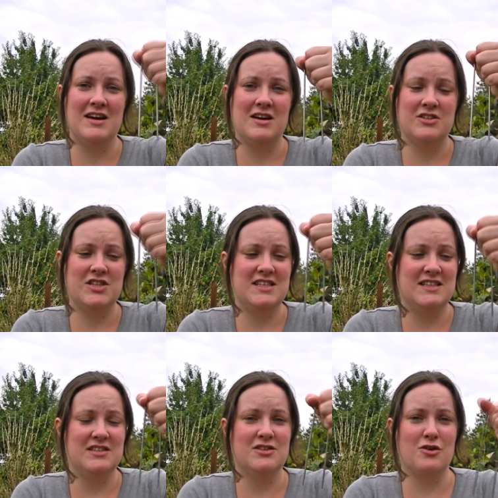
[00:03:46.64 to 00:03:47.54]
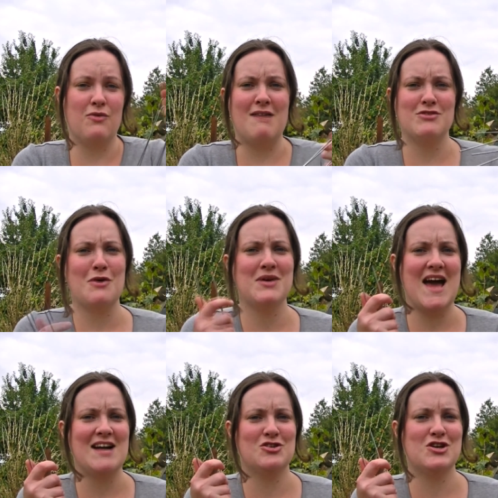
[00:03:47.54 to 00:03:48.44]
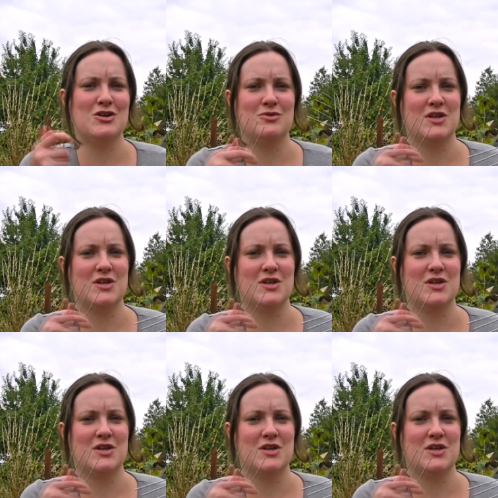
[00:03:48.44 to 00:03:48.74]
sheets into the ground. It only had 2,